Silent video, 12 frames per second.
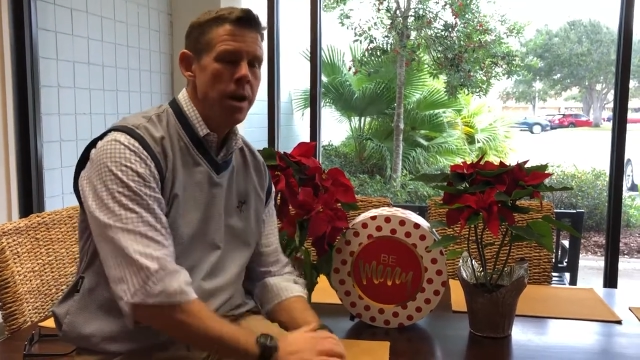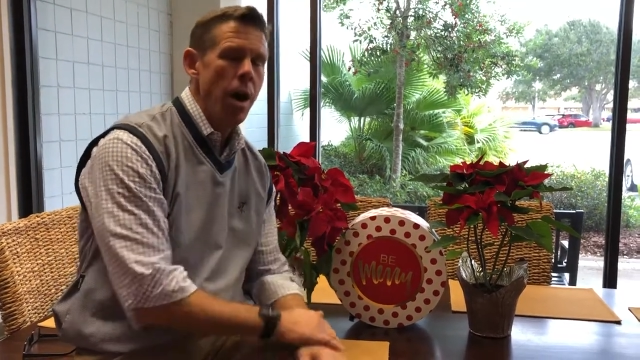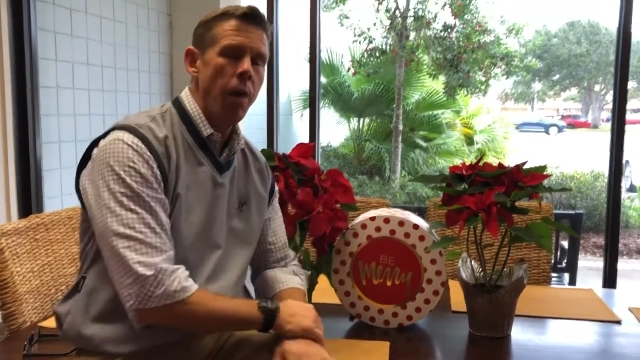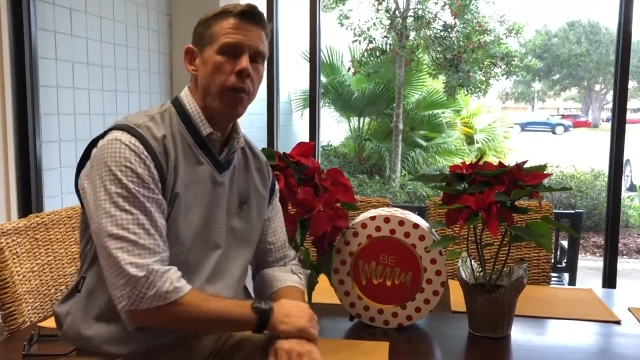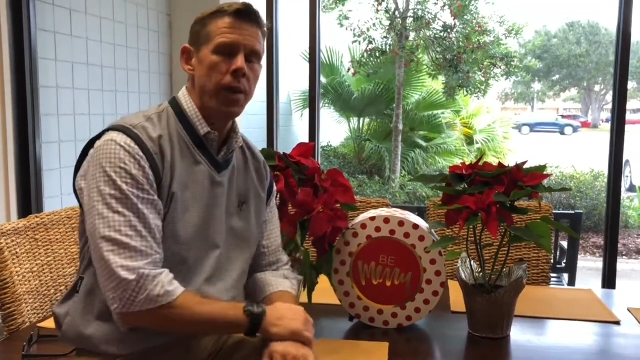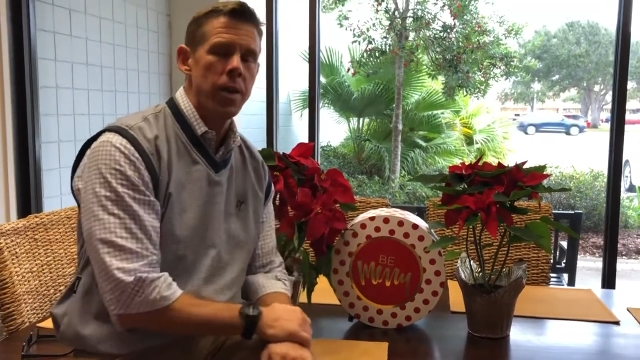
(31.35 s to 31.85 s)

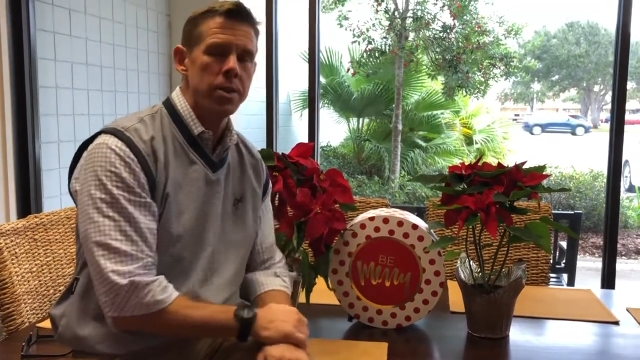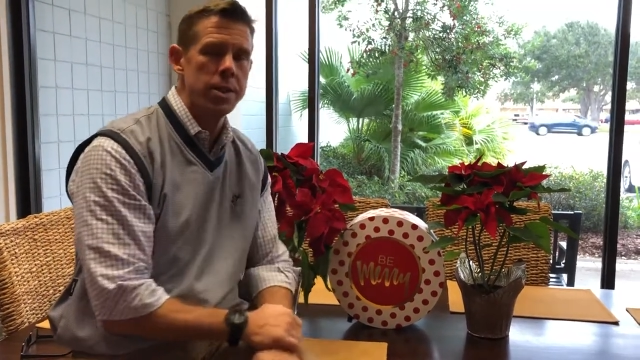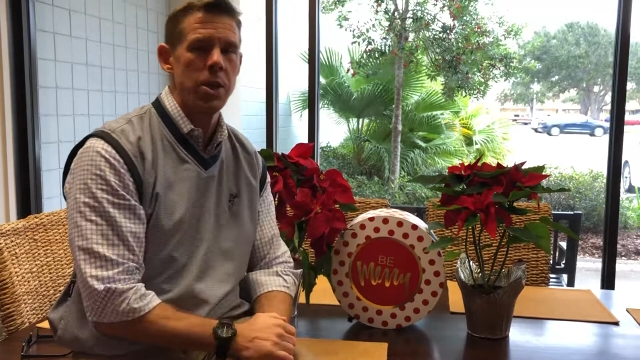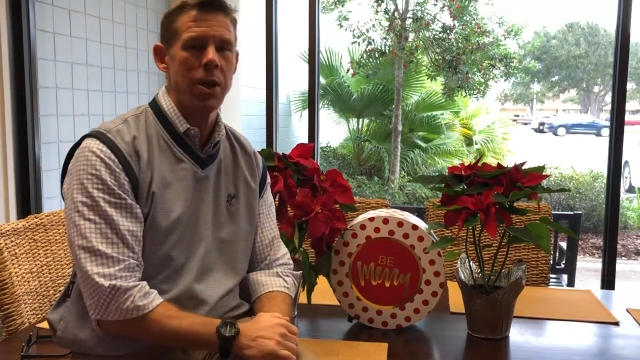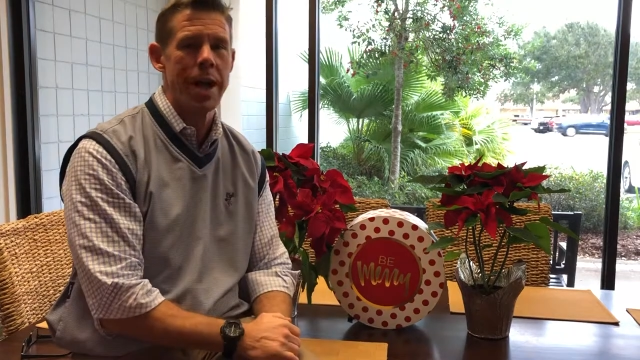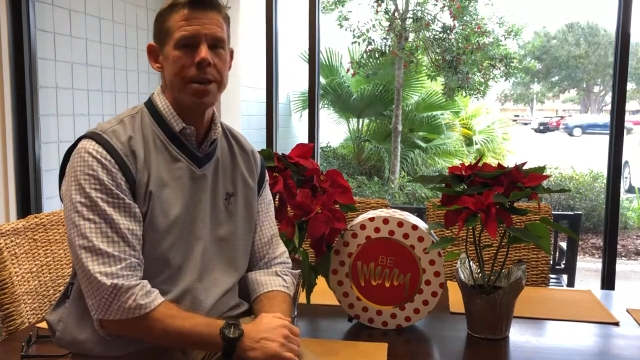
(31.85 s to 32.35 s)
hopefully I'll
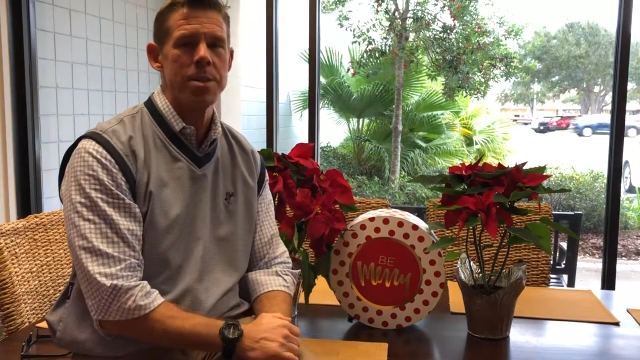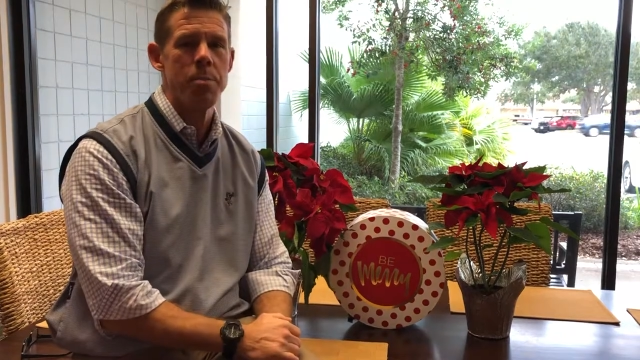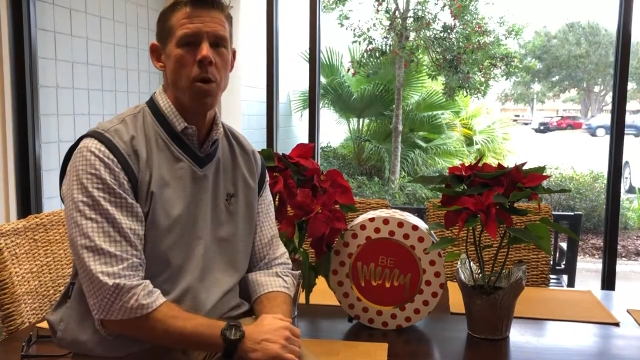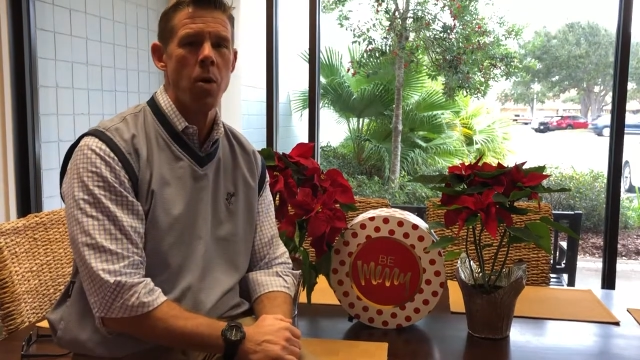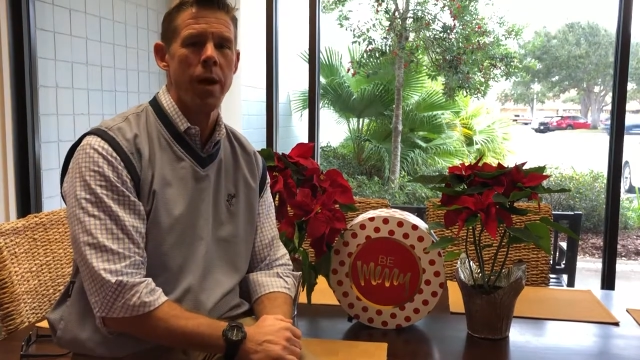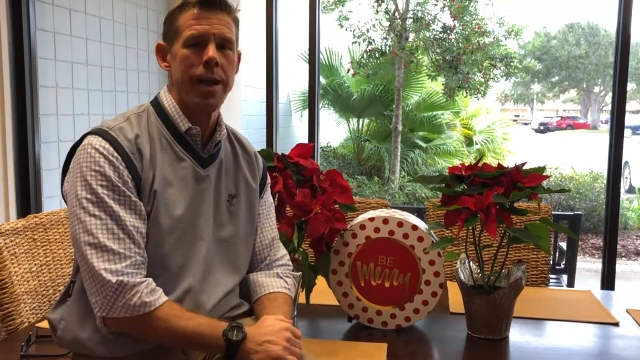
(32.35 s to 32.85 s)
see you guys
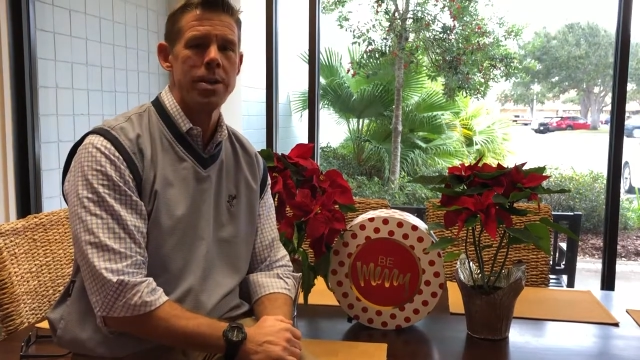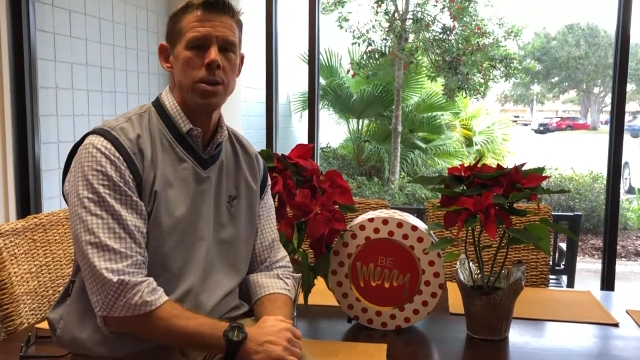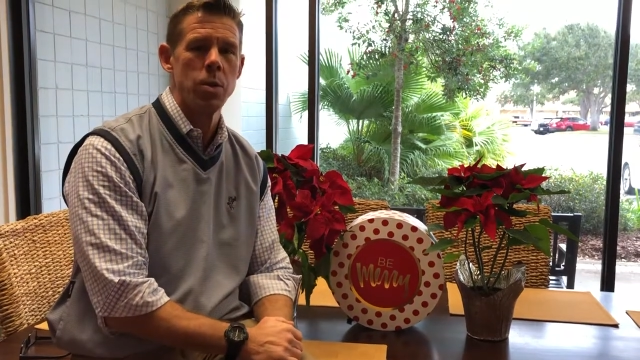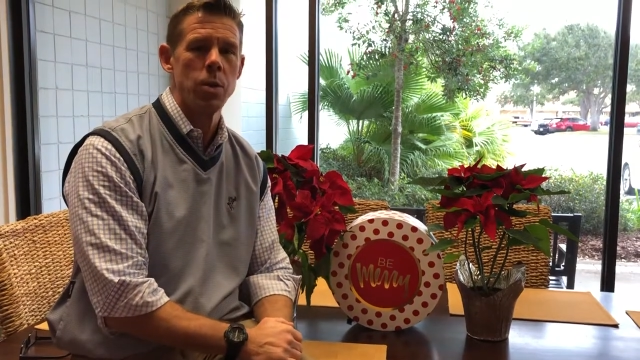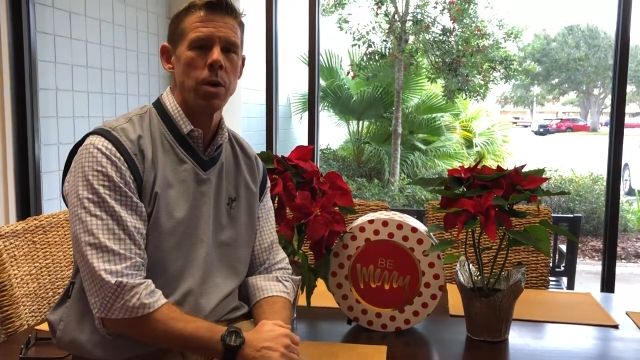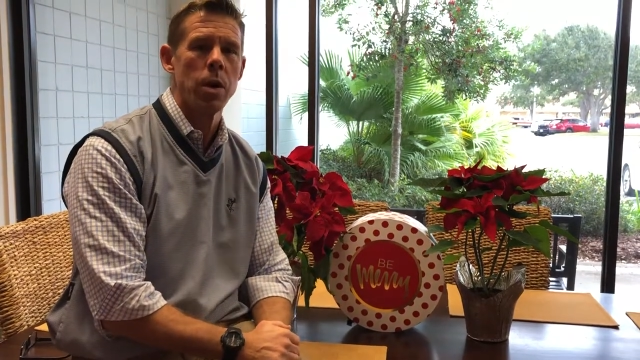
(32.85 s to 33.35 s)
tomorrow at
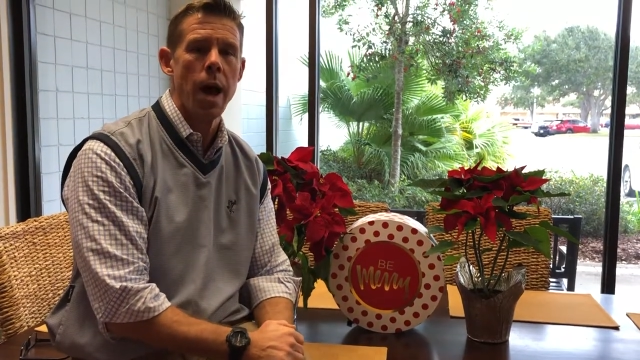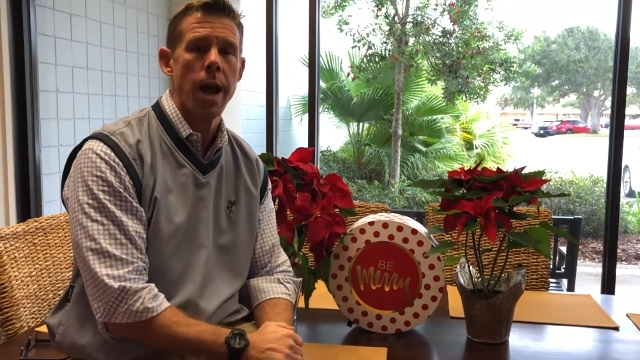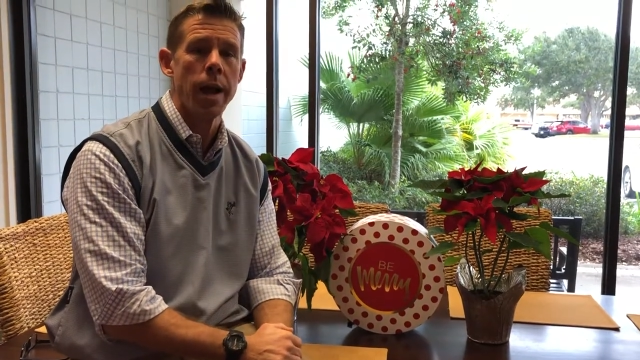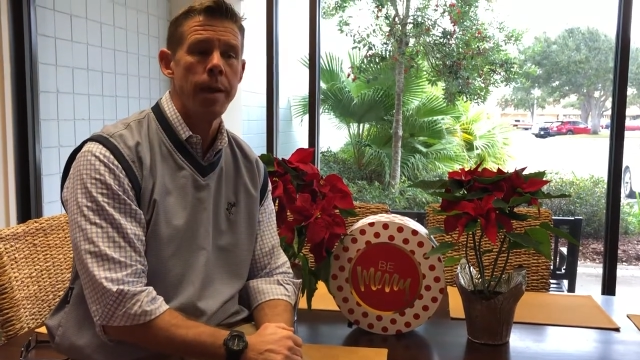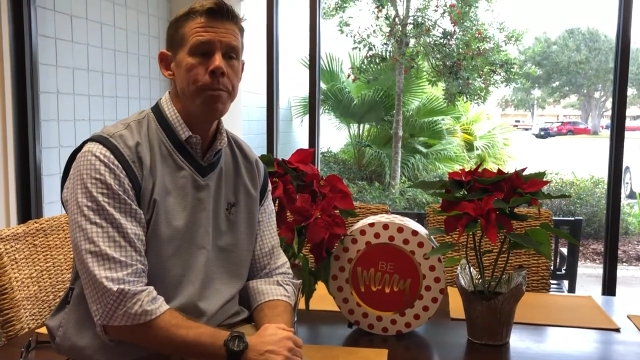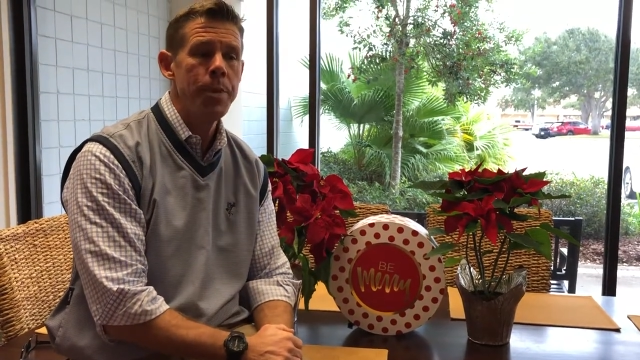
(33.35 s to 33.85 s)
2
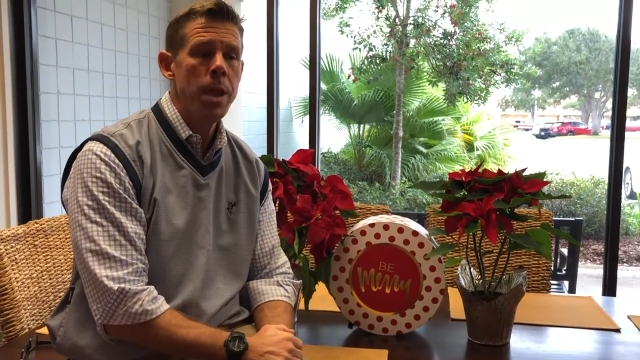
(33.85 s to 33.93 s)
o'clock.